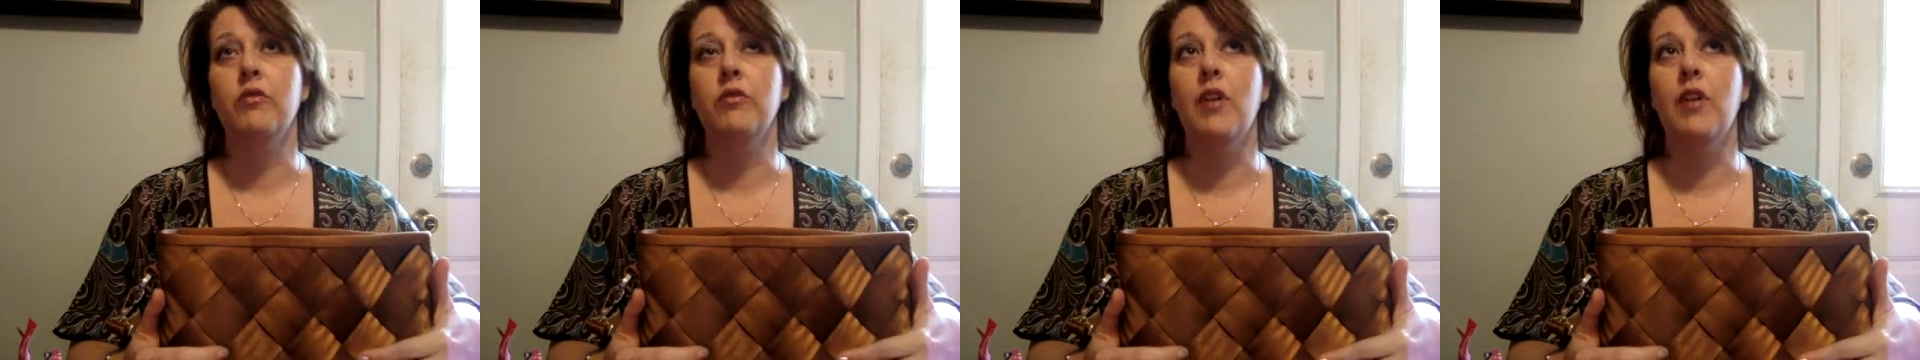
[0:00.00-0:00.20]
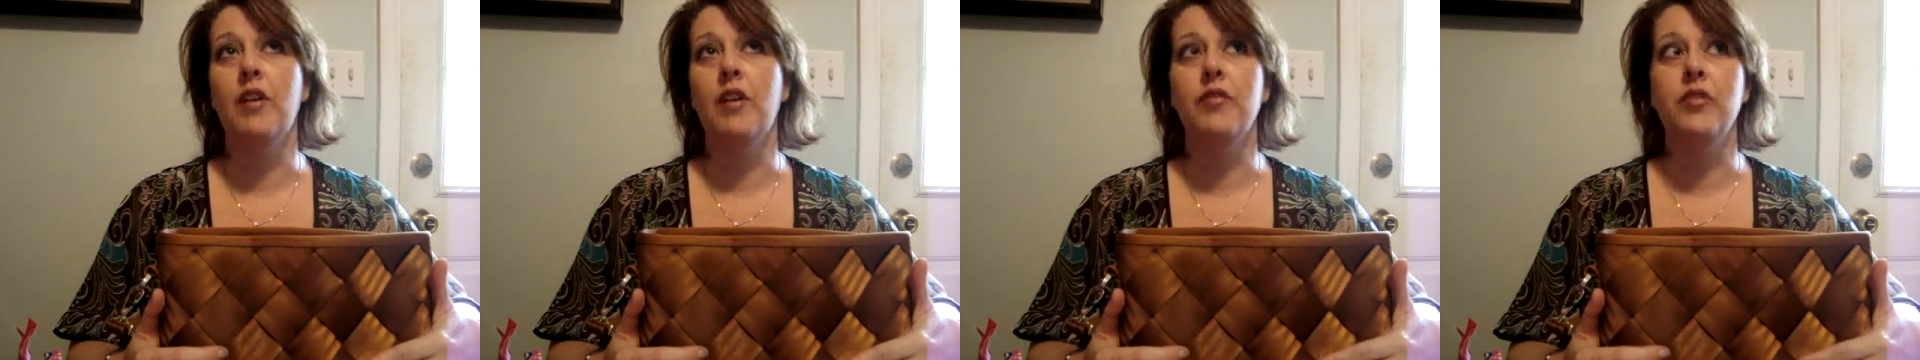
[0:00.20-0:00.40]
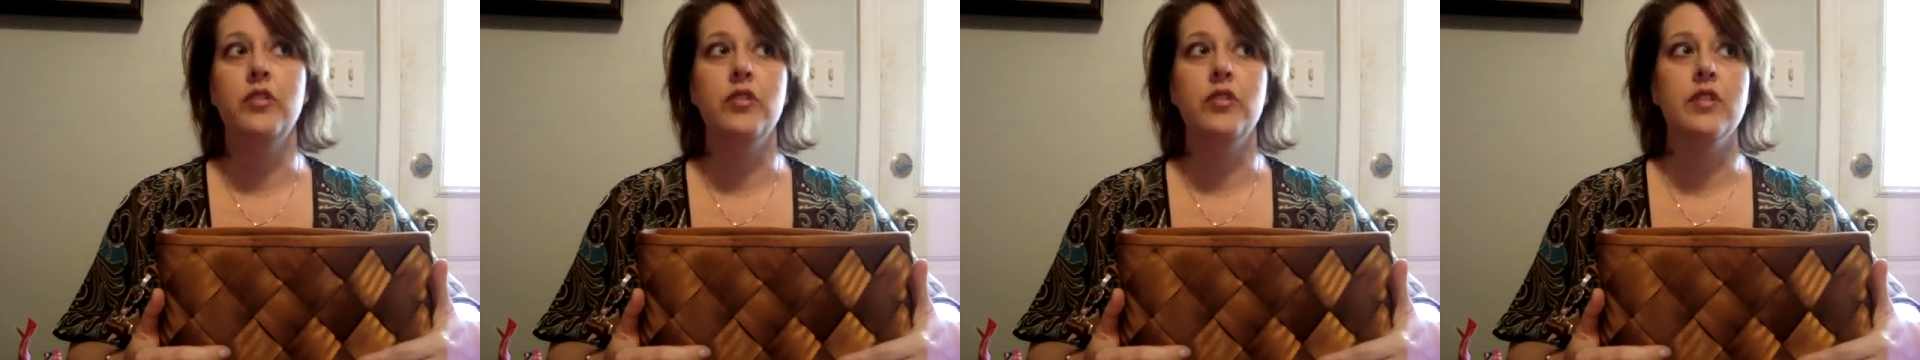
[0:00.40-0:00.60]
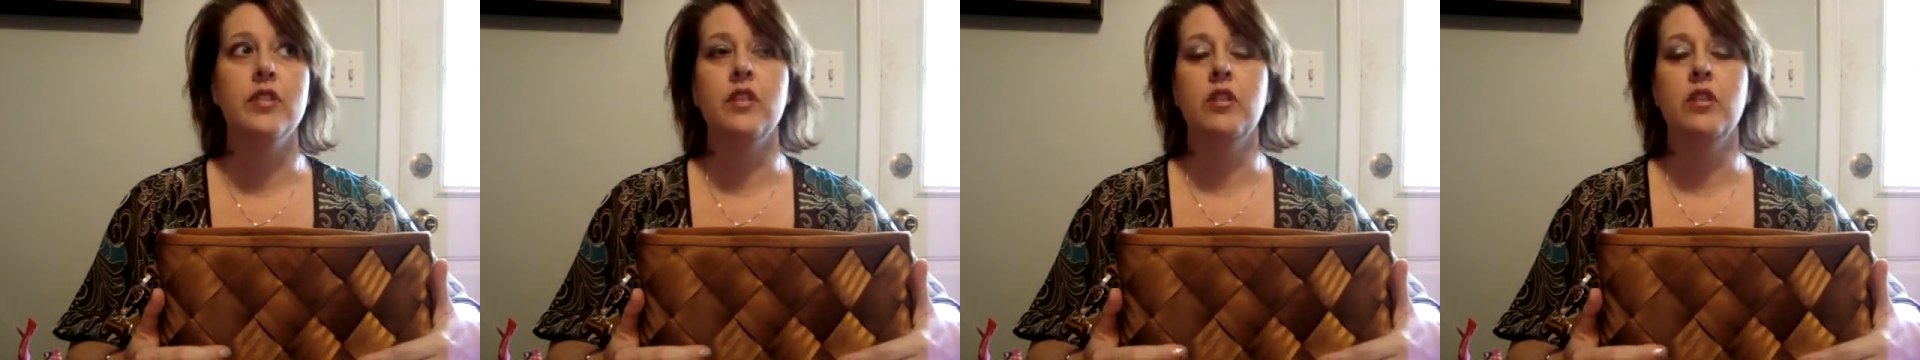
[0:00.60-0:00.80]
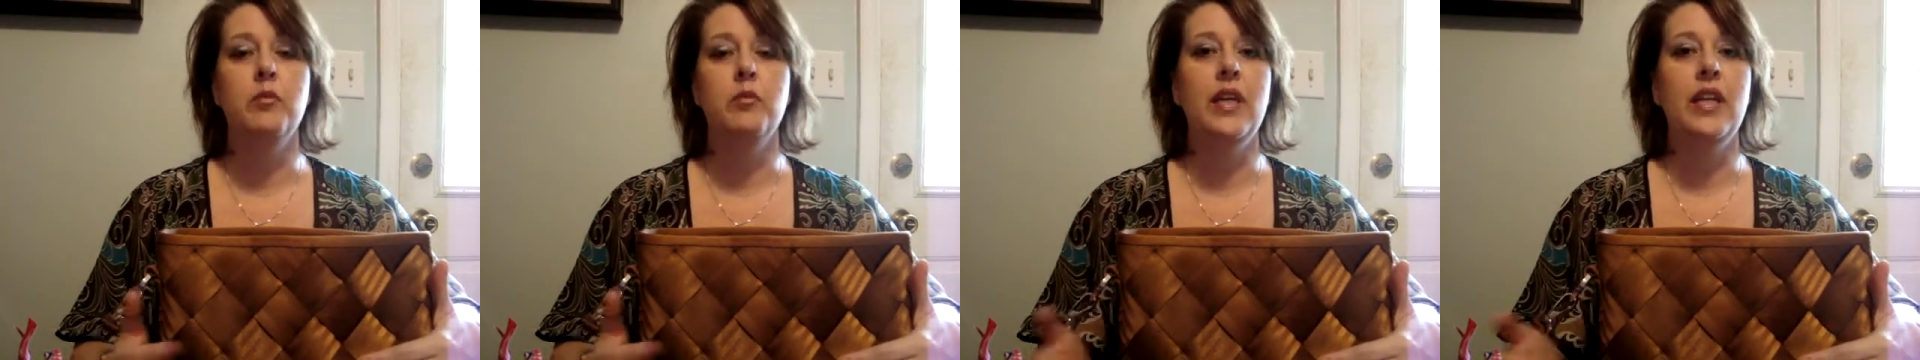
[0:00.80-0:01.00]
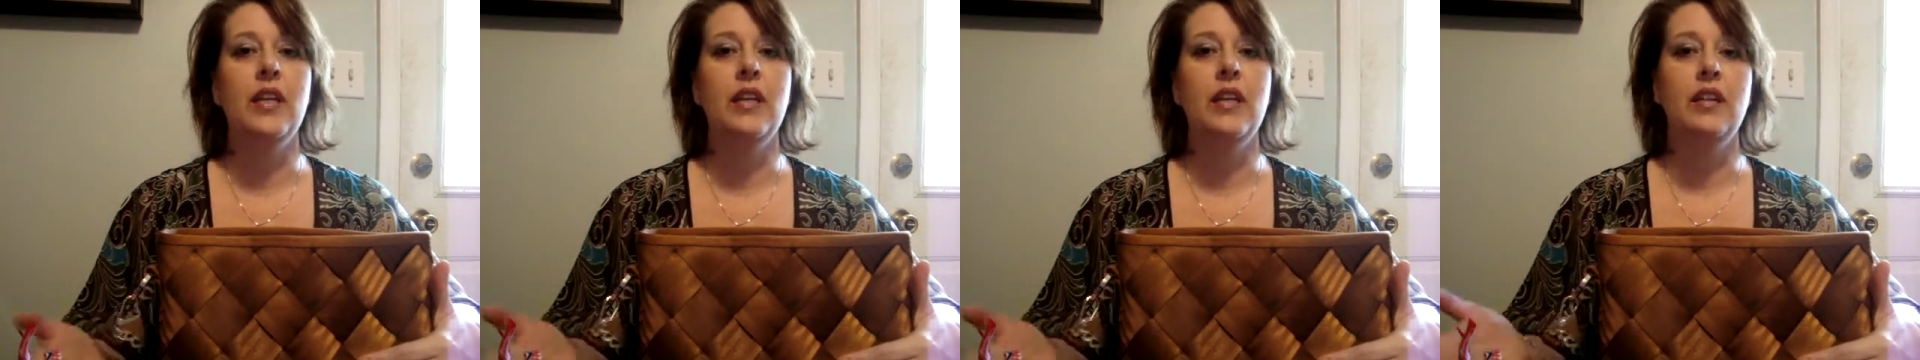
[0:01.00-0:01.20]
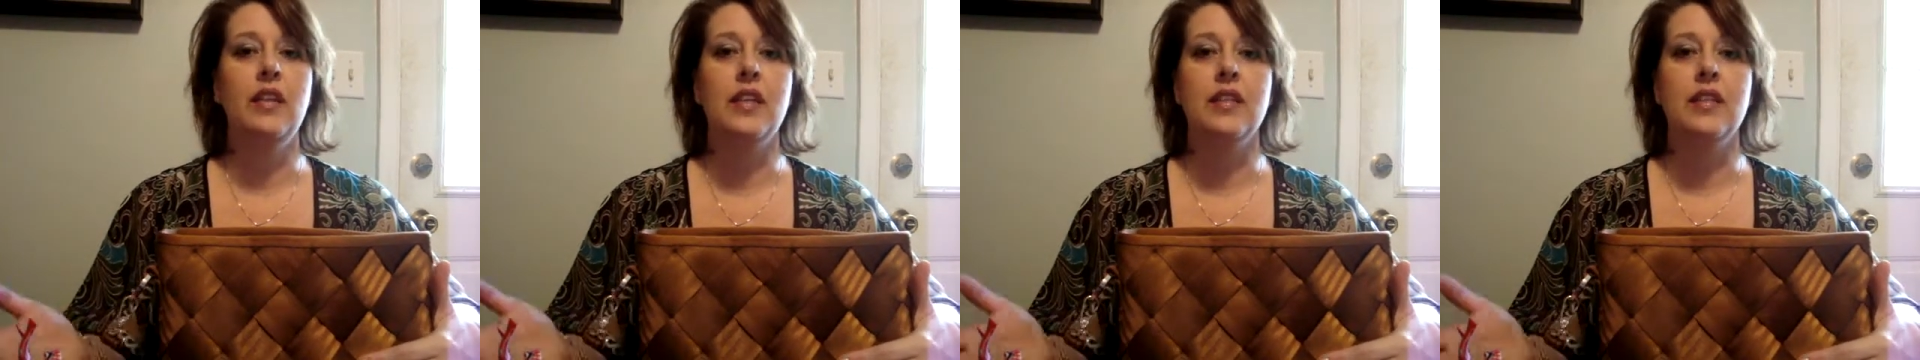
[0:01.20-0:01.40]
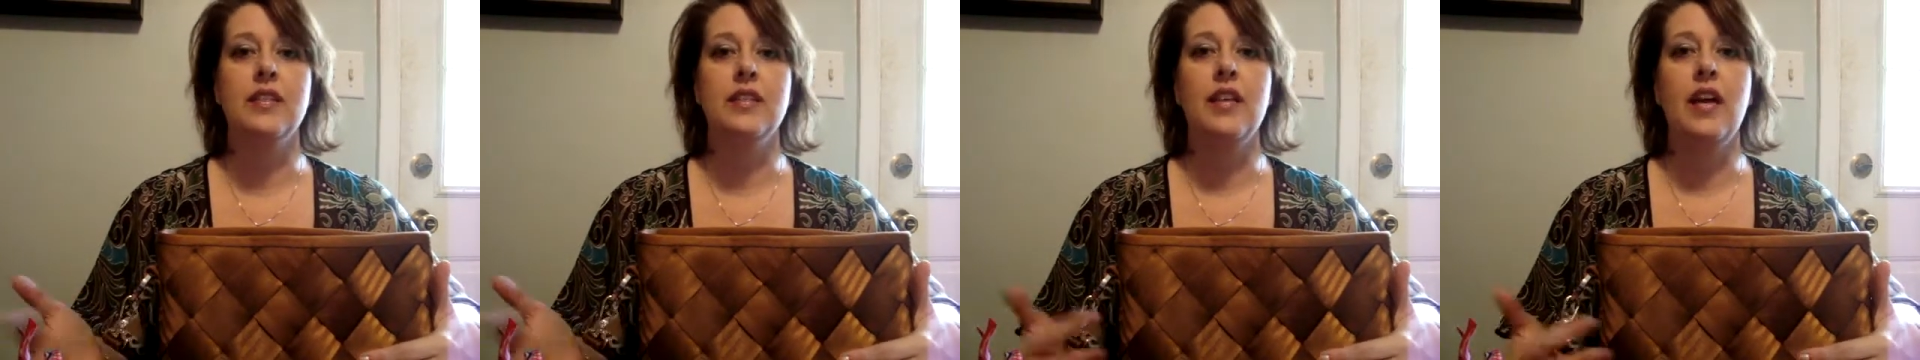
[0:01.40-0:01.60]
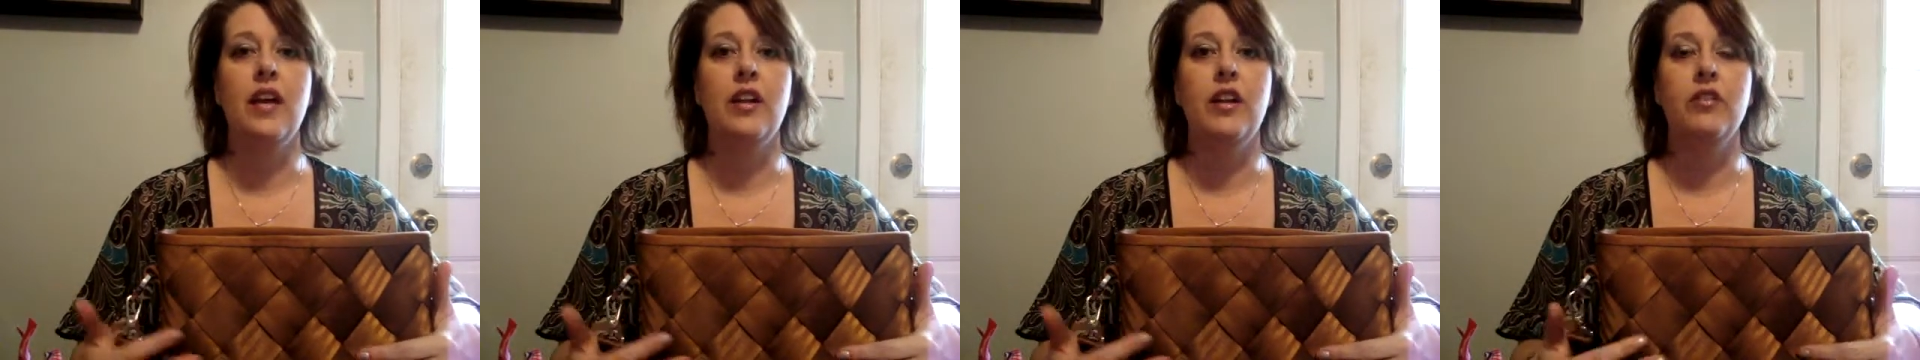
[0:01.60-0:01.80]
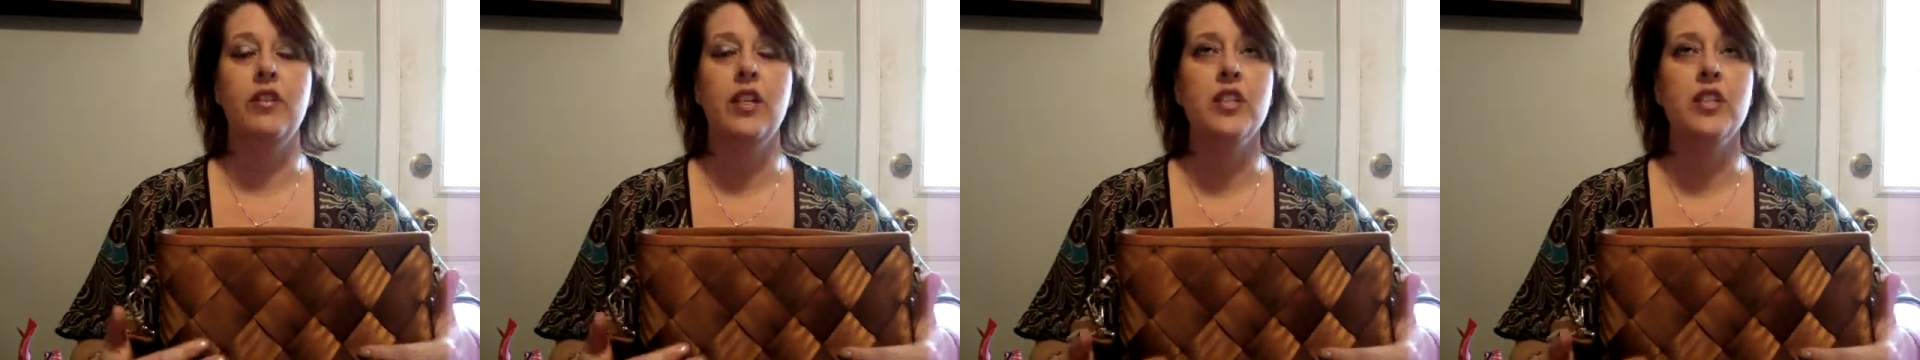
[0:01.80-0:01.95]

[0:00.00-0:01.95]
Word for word: raffle is going to be next Saturday,